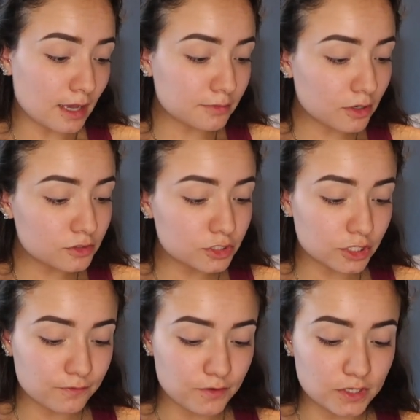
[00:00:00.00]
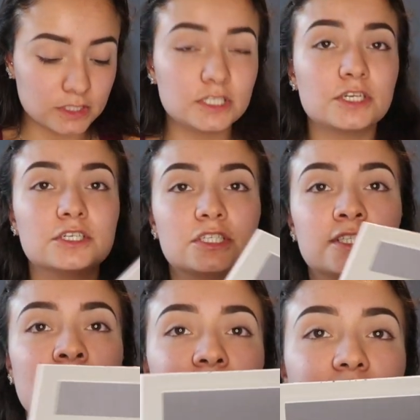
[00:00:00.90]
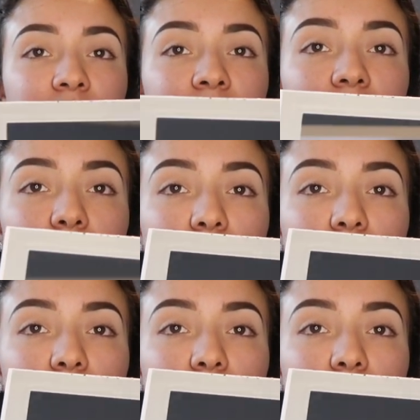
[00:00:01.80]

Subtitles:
I'm not sure if you consider Siren